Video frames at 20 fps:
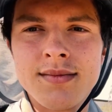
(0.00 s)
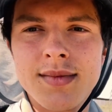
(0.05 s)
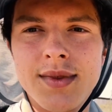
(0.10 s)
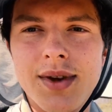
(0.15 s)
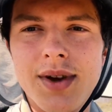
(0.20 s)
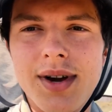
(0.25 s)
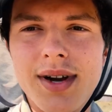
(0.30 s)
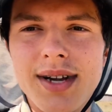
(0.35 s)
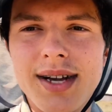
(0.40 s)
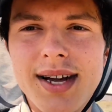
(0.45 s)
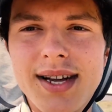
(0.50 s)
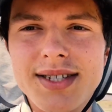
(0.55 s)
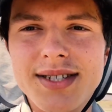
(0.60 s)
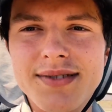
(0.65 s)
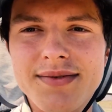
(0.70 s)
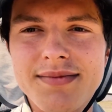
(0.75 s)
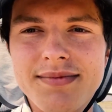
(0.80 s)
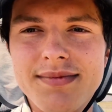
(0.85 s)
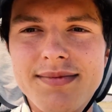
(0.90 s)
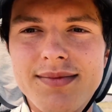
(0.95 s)
Alright guys,
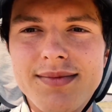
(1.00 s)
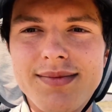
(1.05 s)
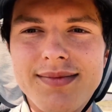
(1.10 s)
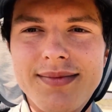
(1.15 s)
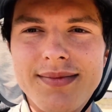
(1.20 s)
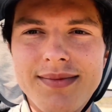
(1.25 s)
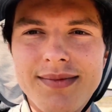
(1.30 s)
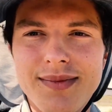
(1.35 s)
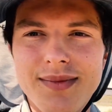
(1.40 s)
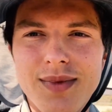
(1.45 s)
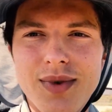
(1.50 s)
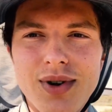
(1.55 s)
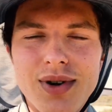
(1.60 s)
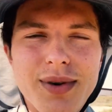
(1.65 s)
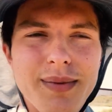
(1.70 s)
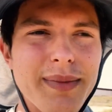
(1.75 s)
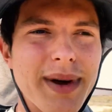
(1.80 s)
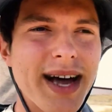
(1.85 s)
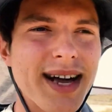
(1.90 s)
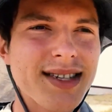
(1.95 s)

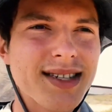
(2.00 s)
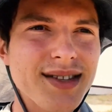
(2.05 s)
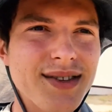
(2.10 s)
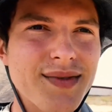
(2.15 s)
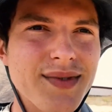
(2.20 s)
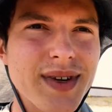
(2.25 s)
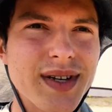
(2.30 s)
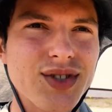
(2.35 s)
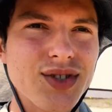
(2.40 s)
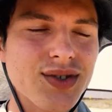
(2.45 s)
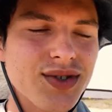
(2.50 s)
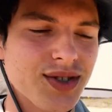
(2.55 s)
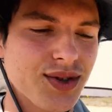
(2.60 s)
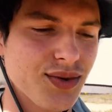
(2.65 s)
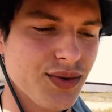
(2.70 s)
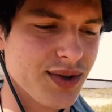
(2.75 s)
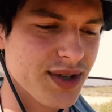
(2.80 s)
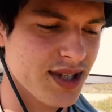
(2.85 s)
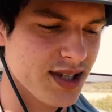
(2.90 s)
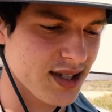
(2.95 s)
welcome back to The Adventures of
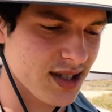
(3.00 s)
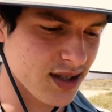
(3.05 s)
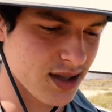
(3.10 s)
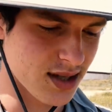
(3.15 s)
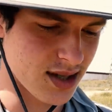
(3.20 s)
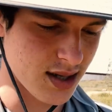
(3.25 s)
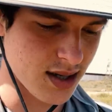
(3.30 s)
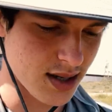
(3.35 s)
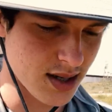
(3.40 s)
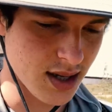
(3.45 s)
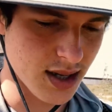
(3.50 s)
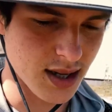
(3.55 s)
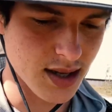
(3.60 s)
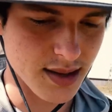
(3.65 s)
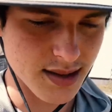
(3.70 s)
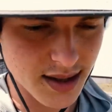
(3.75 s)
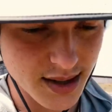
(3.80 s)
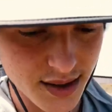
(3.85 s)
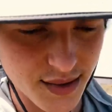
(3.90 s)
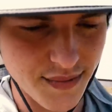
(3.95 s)
Crigas.
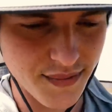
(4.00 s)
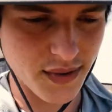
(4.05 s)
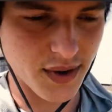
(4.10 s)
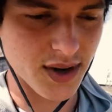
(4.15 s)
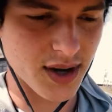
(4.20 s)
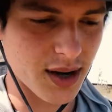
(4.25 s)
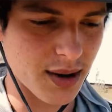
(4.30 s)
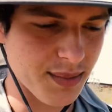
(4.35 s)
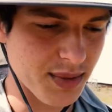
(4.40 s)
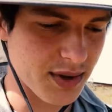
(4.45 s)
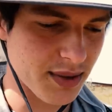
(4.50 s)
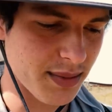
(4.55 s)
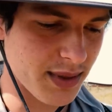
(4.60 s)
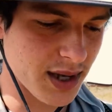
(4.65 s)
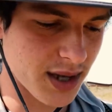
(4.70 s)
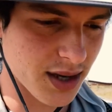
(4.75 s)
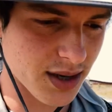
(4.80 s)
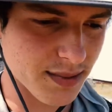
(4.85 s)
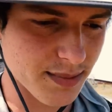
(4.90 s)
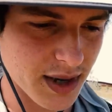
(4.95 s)
Thank you for accompanying me
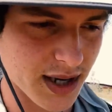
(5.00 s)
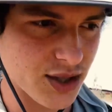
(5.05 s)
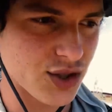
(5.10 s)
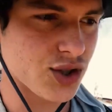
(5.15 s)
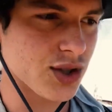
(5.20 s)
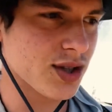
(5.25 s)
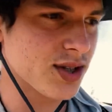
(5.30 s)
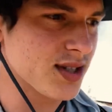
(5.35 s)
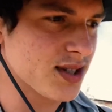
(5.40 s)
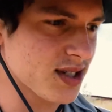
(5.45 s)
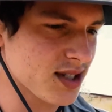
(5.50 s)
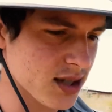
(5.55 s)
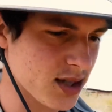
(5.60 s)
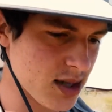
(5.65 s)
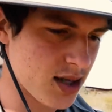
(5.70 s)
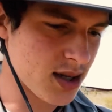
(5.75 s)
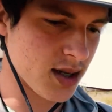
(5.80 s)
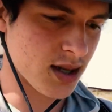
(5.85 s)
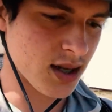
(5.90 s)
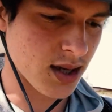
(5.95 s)
on my journeys.
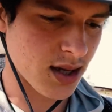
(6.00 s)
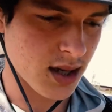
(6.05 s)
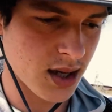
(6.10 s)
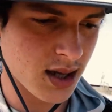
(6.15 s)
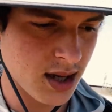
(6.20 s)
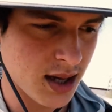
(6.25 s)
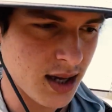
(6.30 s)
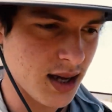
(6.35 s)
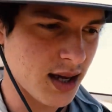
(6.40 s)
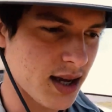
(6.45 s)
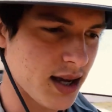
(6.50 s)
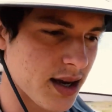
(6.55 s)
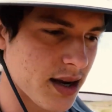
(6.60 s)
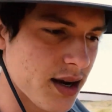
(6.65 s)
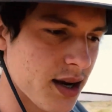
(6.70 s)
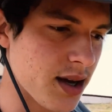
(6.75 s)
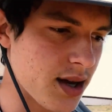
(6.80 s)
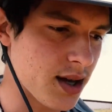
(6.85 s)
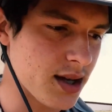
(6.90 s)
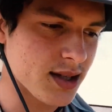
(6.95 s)
And
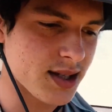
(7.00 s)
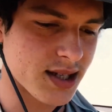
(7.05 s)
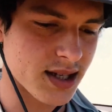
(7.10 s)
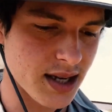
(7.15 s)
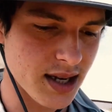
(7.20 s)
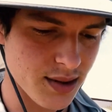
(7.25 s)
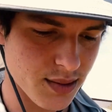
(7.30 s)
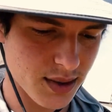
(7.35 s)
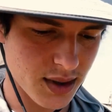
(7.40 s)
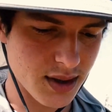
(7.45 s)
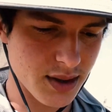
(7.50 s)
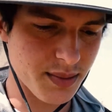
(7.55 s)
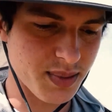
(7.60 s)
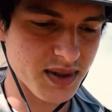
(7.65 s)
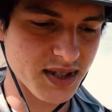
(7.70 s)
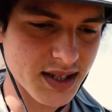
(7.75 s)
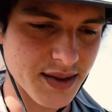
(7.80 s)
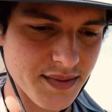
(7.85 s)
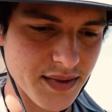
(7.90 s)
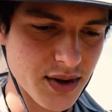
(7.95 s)
uh, today we're on the
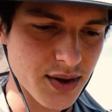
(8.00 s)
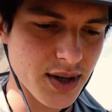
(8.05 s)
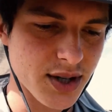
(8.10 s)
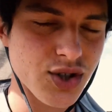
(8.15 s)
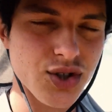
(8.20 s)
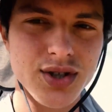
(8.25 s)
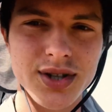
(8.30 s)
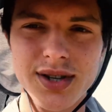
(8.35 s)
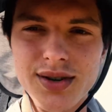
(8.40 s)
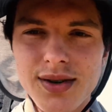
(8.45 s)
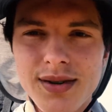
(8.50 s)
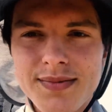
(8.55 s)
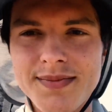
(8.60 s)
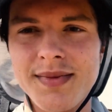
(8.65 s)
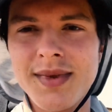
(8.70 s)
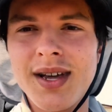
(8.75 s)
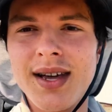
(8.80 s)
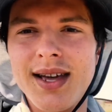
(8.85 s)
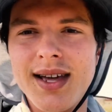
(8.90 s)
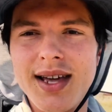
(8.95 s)
Pacific Crest Trail,
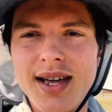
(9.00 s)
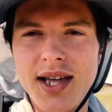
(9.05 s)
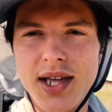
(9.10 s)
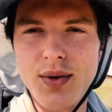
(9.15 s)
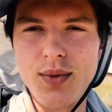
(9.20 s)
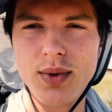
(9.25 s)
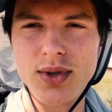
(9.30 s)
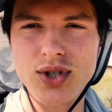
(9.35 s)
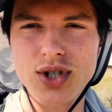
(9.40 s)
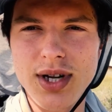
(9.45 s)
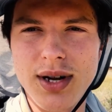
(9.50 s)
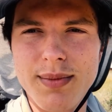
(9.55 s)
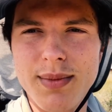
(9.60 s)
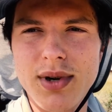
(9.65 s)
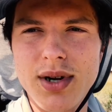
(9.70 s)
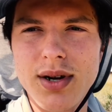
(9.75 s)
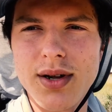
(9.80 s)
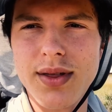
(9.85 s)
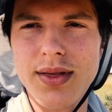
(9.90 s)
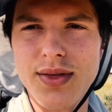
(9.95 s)
in which I'm
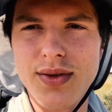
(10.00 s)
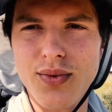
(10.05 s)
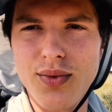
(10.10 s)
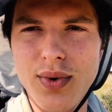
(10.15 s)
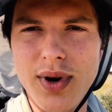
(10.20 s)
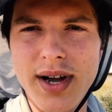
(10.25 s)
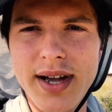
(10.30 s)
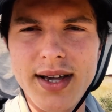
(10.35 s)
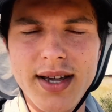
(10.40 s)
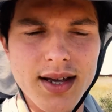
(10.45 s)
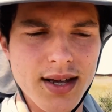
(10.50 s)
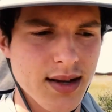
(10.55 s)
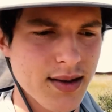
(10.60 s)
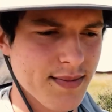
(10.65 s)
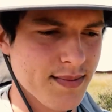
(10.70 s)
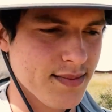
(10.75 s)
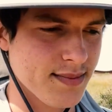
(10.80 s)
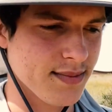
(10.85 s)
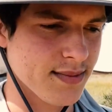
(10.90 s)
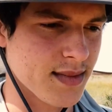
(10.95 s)
a through hike.
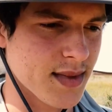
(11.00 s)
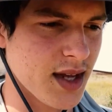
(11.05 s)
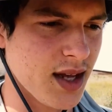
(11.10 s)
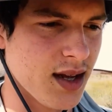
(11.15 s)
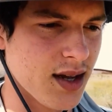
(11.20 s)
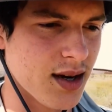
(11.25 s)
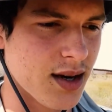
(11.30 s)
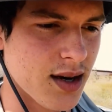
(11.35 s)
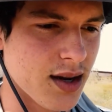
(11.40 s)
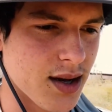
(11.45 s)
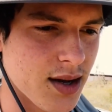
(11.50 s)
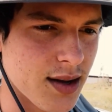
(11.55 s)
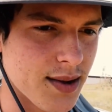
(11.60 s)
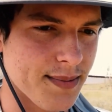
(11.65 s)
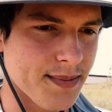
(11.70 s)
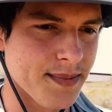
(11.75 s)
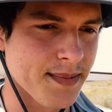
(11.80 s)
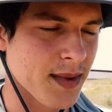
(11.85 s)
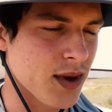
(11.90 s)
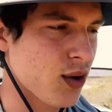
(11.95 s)
And uh,
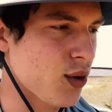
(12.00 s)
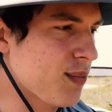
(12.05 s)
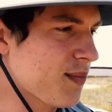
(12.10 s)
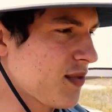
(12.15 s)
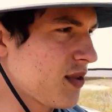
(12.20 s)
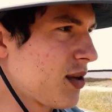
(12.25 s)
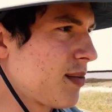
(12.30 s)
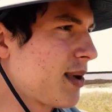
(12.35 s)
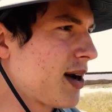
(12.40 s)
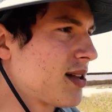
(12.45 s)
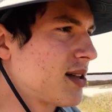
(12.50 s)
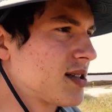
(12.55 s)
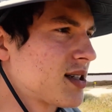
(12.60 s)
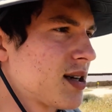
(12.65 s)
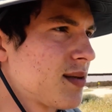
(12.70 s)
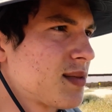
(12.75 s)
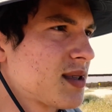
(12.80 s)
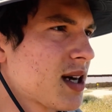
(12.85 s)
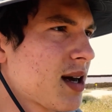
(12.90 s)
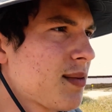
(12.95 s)
hopefully about the
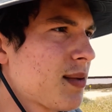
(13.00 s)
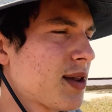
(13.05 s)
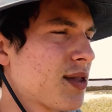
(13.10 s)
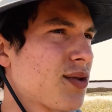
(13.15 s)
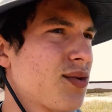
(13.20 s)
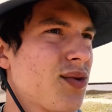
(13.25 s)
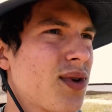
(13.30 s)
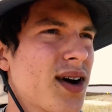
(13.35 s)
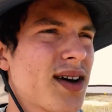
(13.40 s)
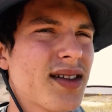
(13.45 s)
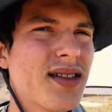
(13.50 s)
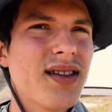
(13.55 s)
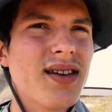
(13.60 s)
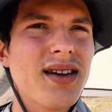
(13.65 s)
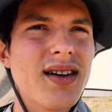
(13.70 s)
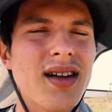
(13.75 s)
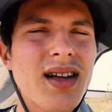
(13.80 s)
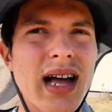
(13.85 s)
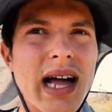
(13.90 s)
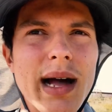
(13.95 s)
same time I through hike
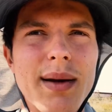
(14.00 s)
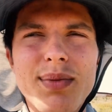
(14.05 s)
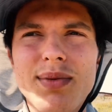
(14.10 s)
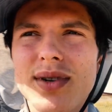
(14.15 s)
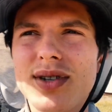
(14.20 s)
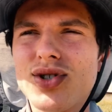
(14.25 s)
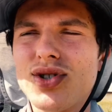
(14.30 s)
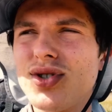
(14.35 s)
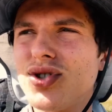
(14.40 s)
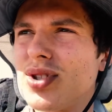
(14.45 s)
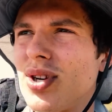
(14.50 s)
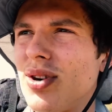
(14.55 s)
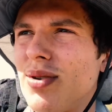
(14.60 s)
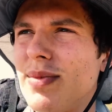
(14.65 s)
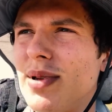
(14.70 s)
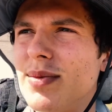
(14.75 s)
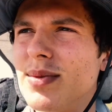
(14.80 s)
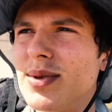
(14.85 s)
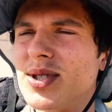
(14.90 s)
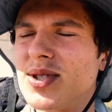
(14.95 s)
the Appalachian Trail,
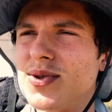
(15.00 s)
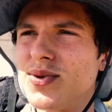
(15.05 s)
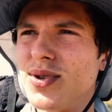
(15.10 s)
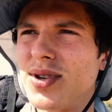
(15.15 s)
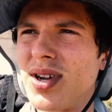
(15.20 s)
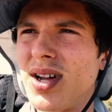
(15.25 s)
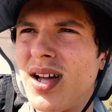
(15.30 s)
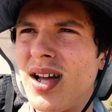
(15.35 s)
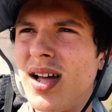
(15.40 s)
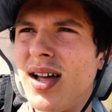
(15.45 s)
maybe sooner.